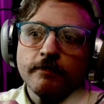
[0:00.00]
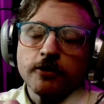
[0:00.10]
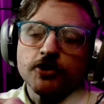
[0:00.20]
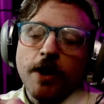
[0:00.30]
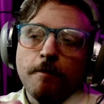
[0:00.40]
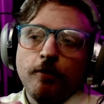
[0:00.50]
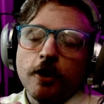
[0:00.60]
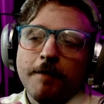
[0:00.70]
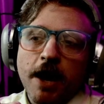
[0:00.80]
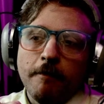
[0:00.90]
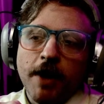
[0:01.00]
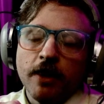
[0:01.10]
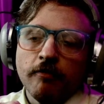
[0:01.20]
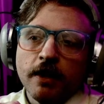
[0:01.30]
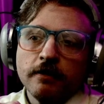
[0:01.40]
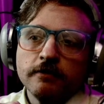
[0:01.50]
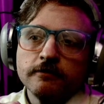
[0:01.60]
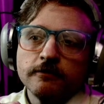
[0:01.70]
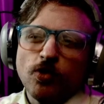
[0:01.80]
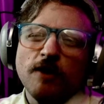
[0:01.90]
There's a great book about it, by the way.
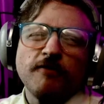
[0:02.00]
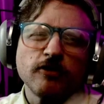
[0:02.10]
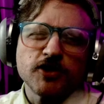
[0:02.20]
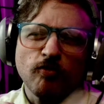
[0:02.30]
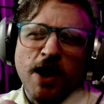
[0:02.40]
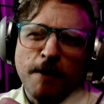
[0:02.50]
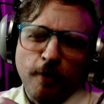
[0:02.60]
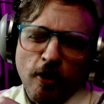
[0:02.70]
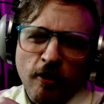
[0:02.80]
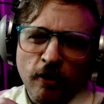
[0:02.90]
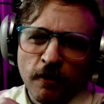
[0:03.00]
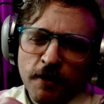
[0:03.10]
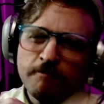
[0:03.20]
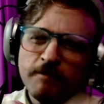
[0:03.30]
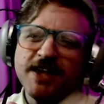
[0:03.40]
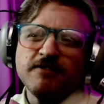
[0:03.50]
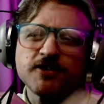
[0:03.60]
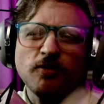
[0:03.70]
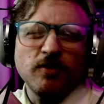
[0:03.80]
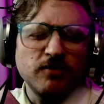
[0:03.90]
It's one of those that Ron Paul, I think
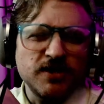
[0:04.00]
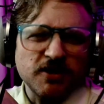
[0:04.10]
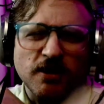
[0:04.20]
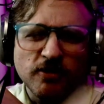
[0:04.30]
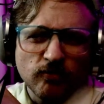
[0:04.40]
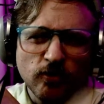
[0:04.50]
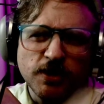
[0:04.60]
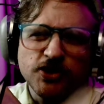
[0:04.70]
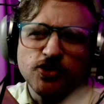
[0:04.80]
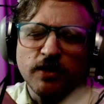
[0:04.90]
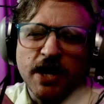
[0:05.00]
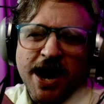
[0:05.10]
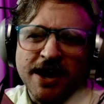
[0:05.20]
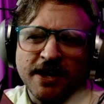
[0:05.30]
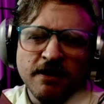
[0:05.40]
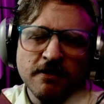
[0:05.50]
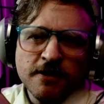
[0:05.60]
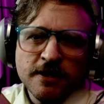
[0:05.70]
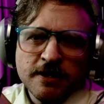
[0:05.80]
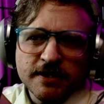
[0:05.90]
it was, was he talking to Rudy Giuliani,
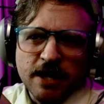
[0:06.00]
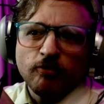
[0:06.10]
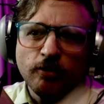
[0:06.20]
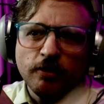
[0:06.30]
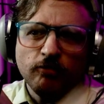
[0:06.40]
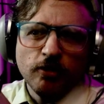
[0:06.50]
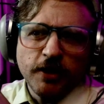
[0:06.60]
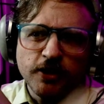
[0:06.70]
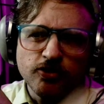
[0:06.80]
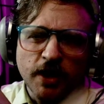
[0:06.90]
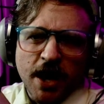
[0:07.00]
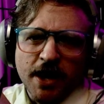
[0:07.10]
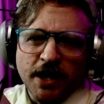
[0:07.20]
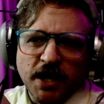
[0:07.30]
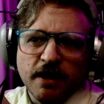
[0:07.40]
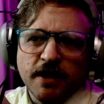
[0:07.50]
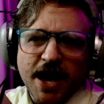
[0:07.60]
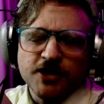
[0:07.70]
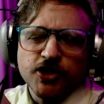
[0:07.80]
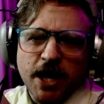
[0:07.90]
saying Rudy, Rudy Giuliani needed
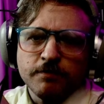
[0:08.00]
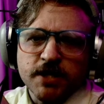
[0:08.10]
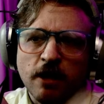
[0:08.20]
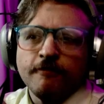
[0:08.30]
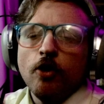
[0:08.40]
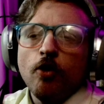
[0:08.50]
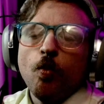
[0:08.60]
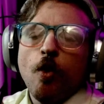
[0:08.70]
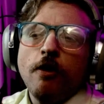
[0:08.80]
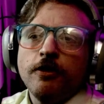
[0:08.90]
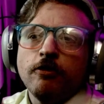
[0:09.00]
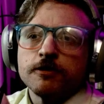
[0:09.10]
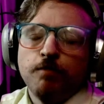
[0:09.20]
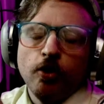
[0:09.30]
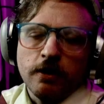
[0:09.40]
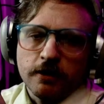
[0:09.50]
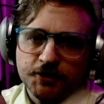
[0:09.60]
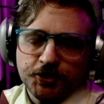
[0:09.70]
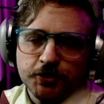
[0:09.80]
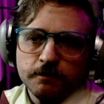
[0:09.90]
to educate himself. One of those
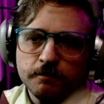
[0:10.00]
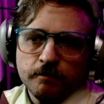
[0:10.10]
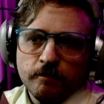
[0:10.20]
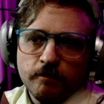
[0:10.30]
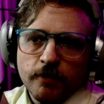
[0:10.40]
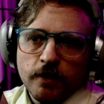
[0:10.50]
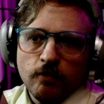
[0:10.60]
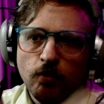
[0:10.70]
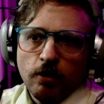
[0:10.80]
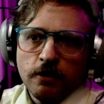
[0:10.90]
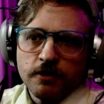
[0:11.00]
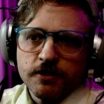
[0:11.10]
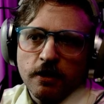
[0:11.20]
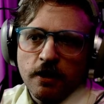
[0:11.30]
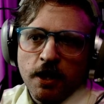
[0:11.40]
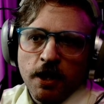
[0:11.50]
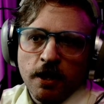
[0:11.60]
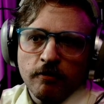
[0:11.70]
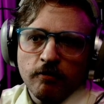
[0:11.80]
books was, uh,